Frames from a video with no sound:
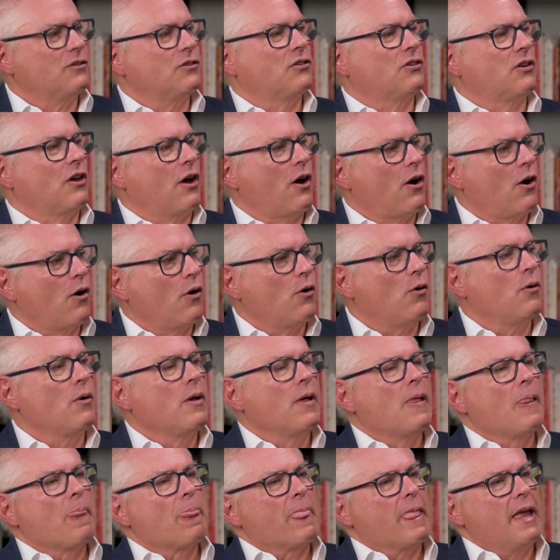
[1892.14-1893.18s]
Okay. So
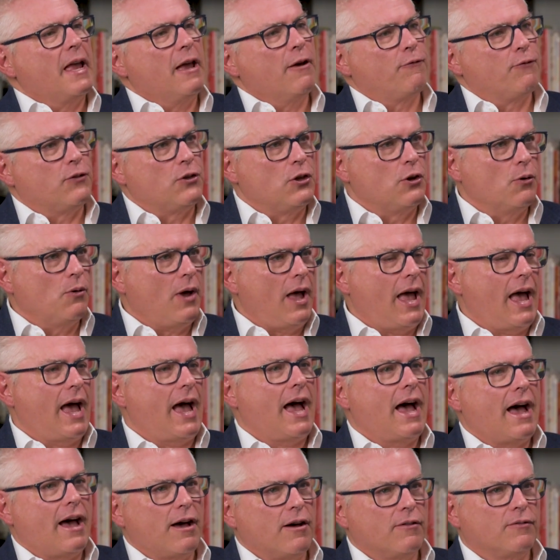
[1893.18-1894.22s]
if you
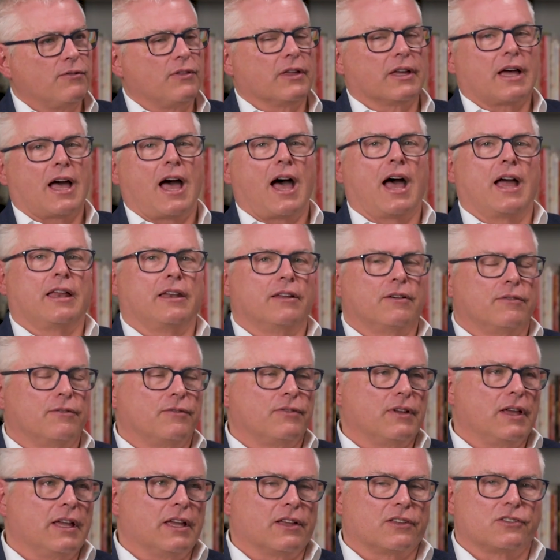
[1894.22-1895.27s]
have the kind
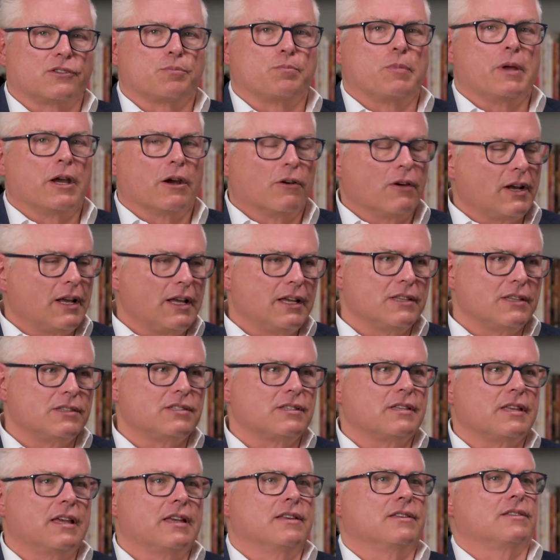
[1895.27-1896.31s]
of
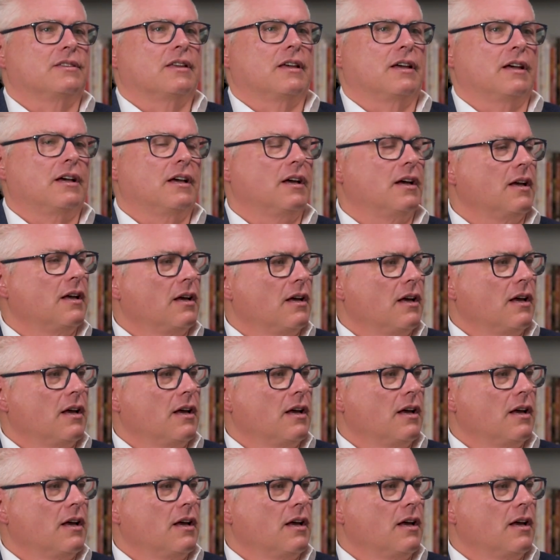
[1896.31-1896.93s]
experience as in